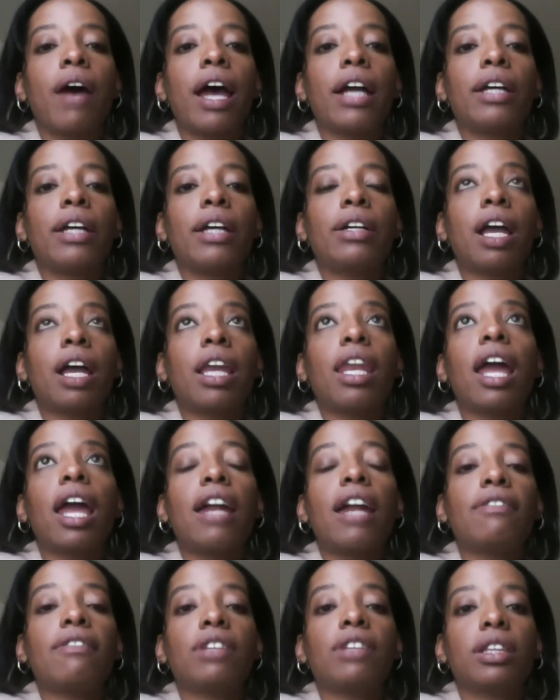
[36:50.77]
a lot
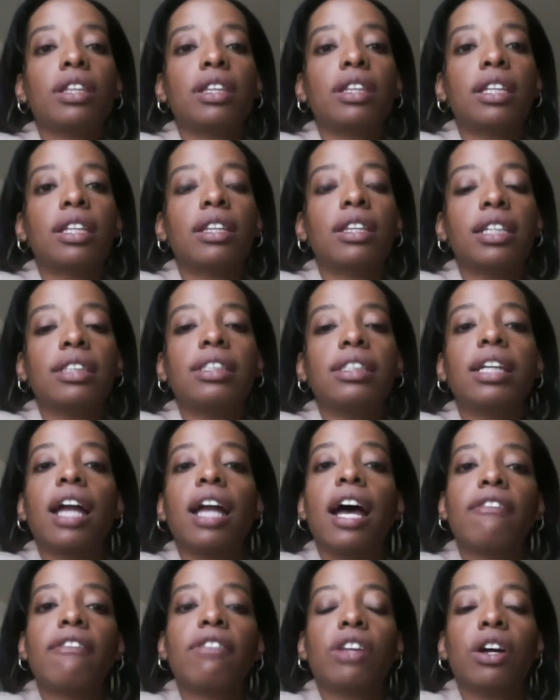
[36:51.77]
of the things that
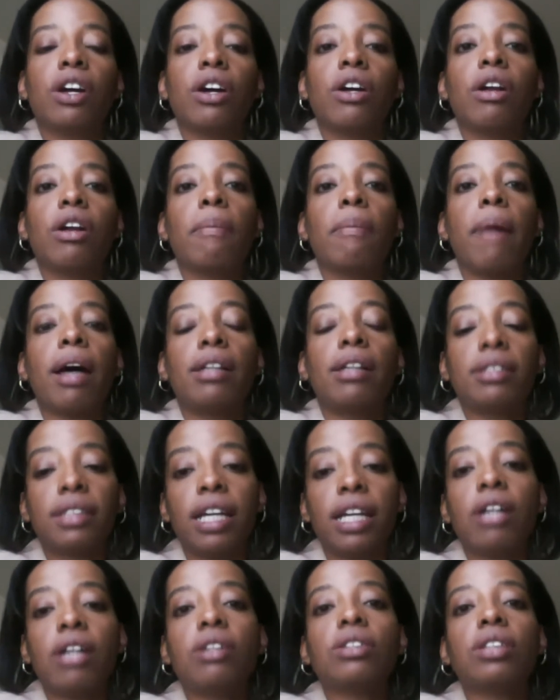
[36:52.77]
I've learned about
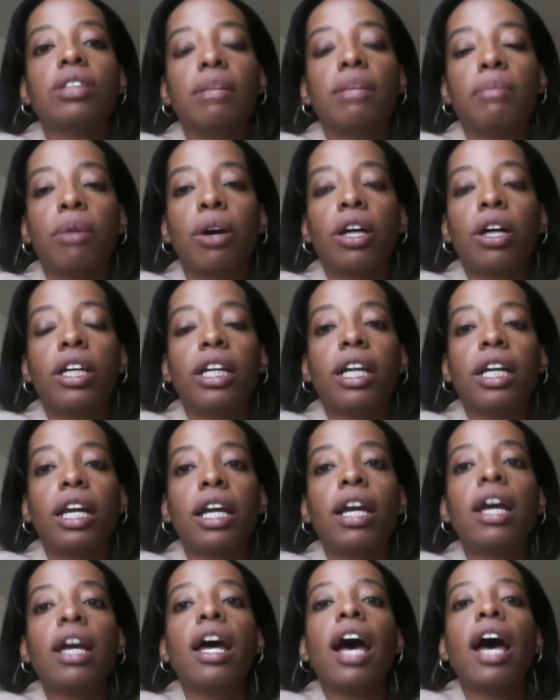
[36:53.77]
sales and marketing,
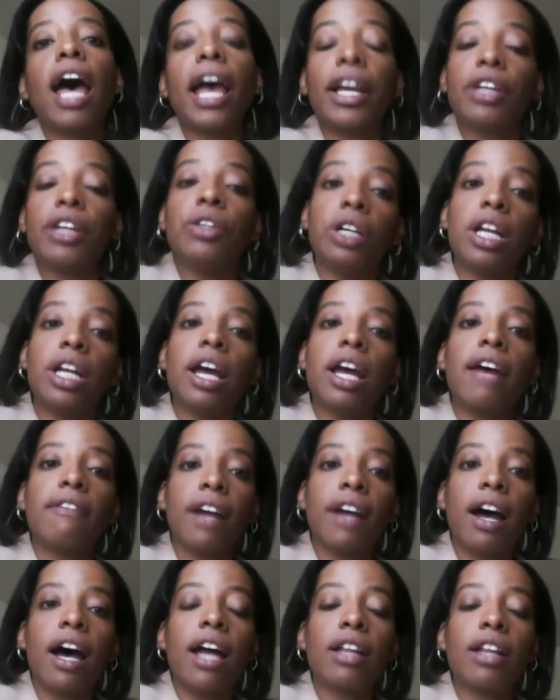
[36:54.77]
I could have
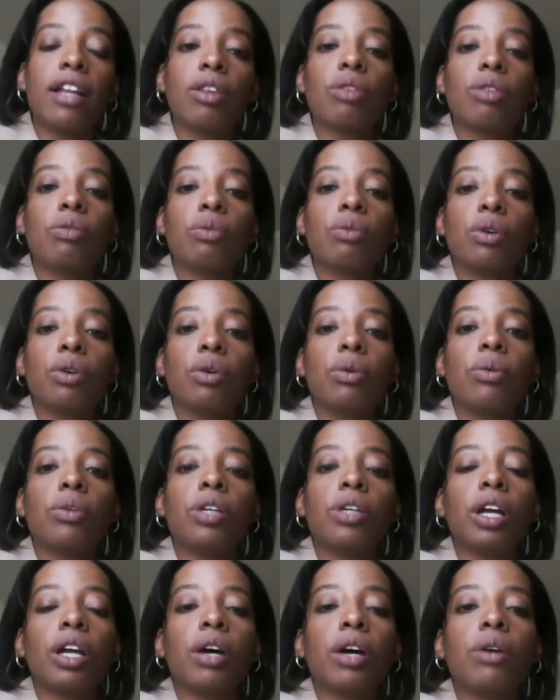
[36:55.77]
gotten through,
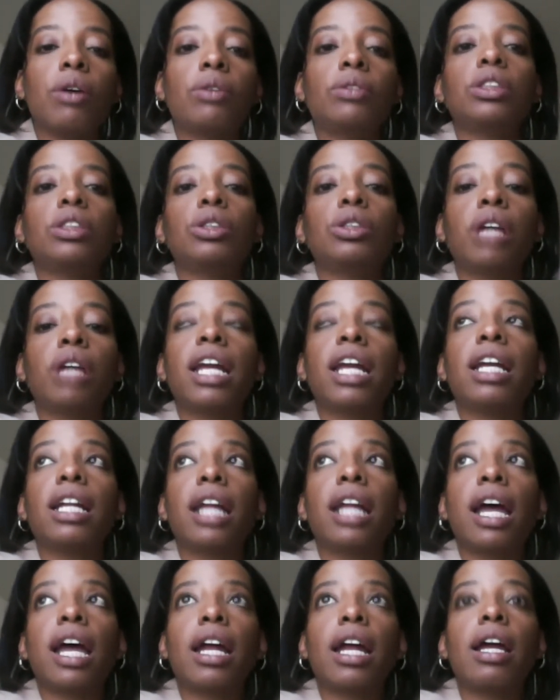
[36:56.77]
you know, the training
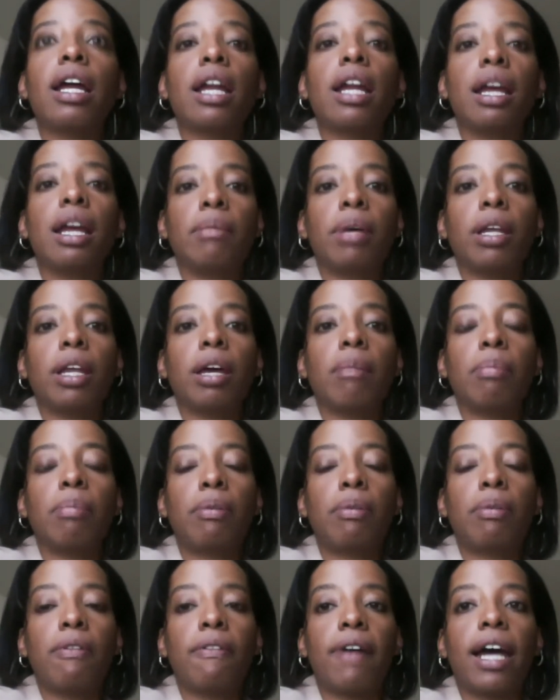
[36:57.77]
that an MLM
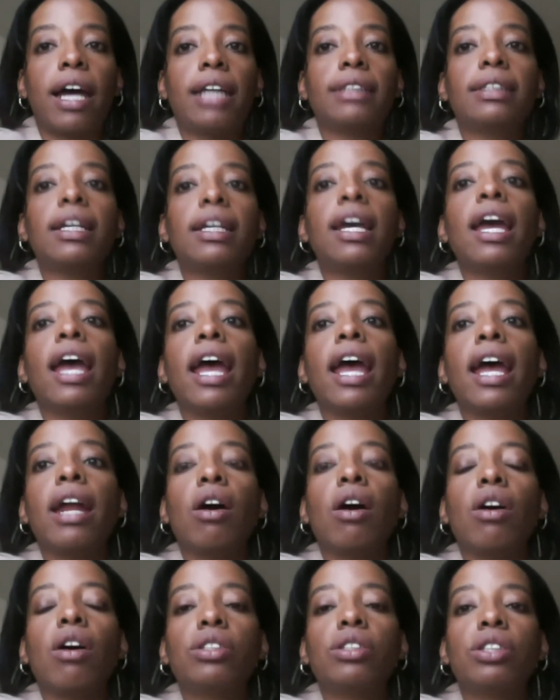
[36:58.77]
provides, and
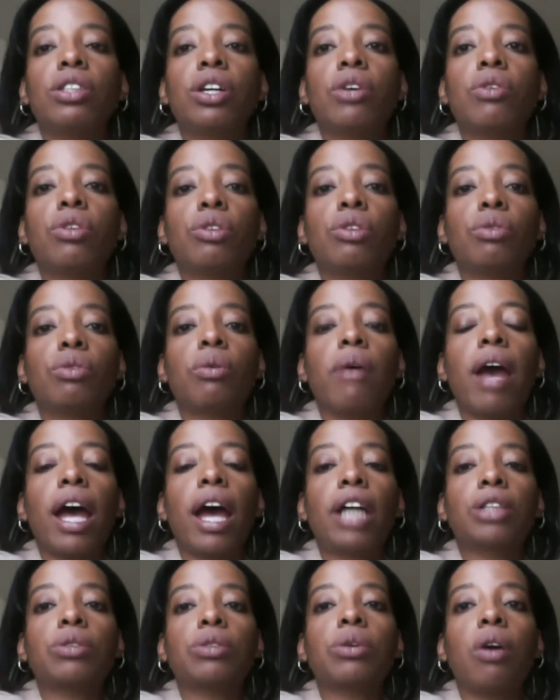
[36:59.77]
also through
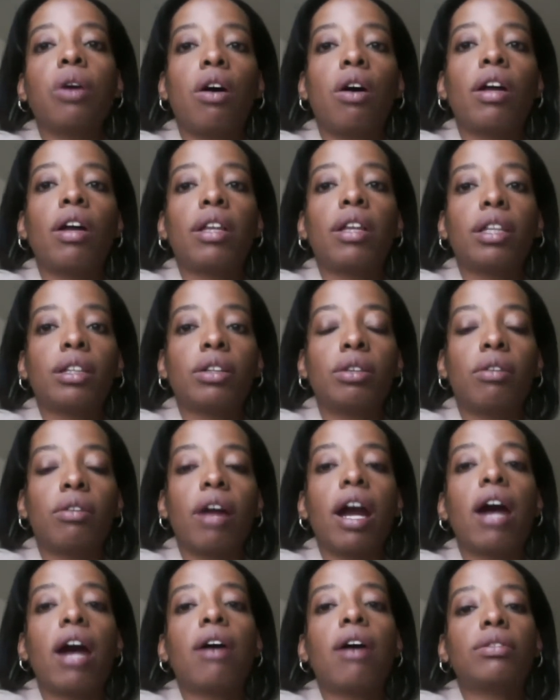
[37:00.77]
actual
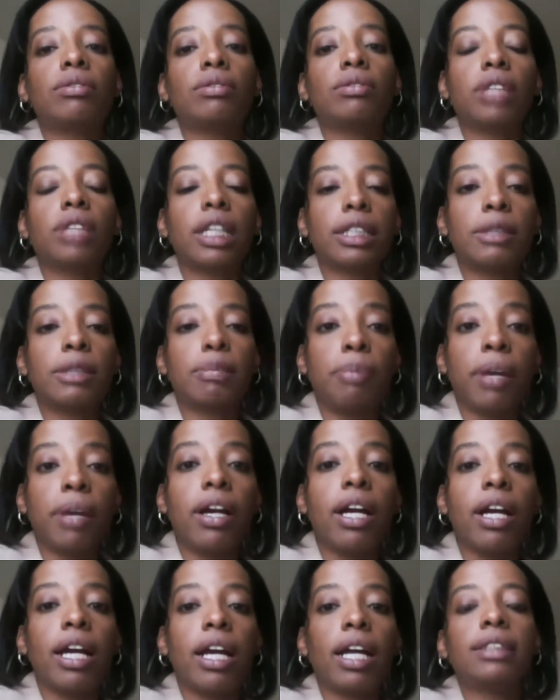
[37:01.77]
on-the-ground
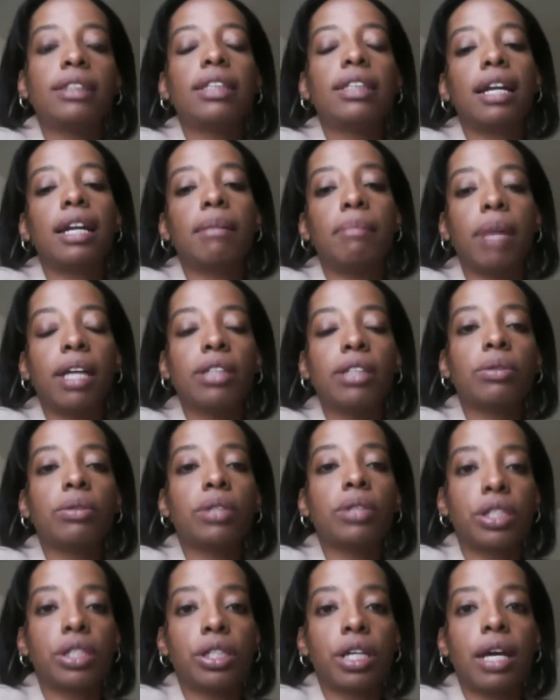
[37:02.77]
experience and
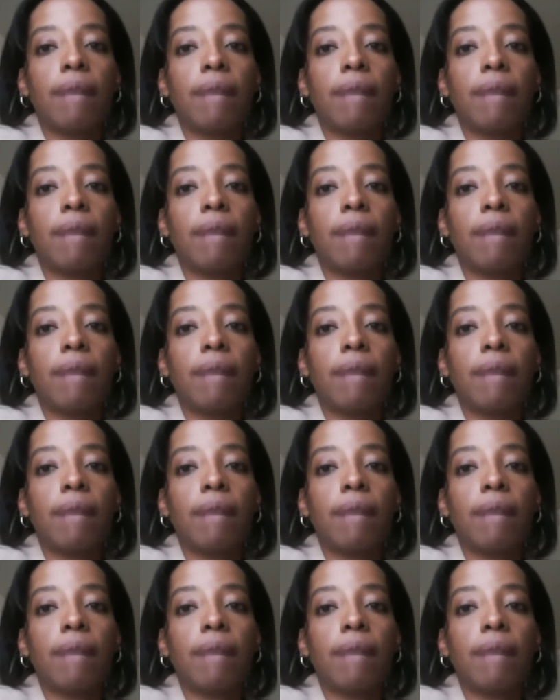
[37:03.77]
mentorship